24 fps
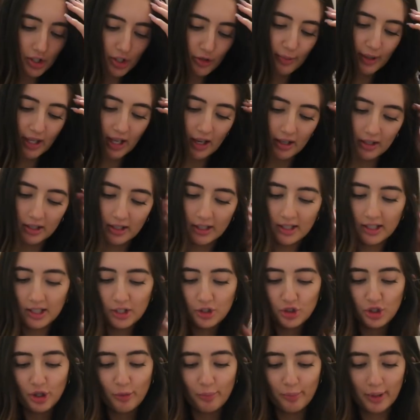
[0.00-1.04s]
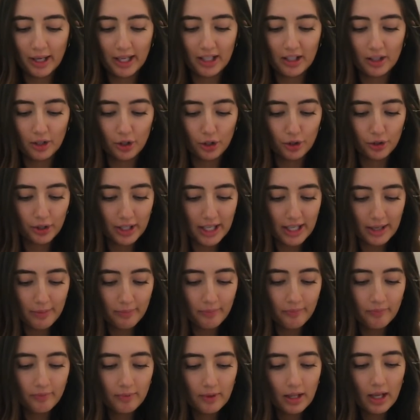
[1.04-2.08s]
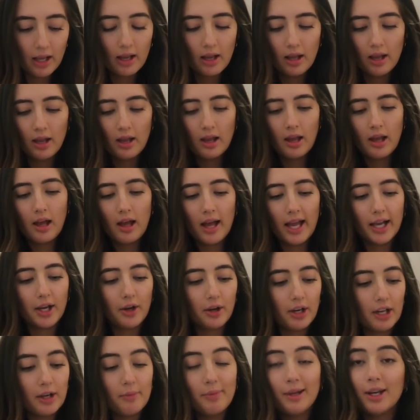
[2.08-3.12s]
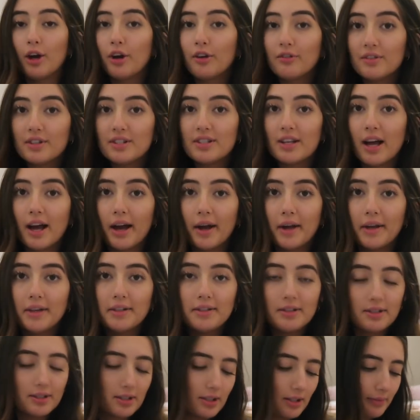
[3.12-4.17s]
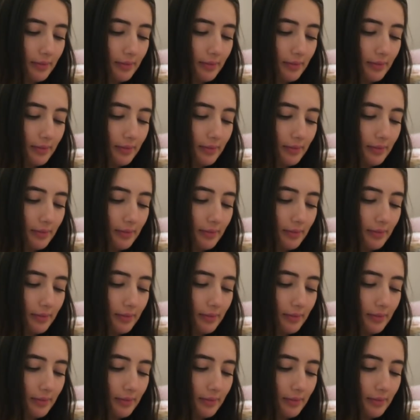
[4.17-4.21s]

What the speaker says: Just Begun Knit Jumper in Cream. I got it a bit oversized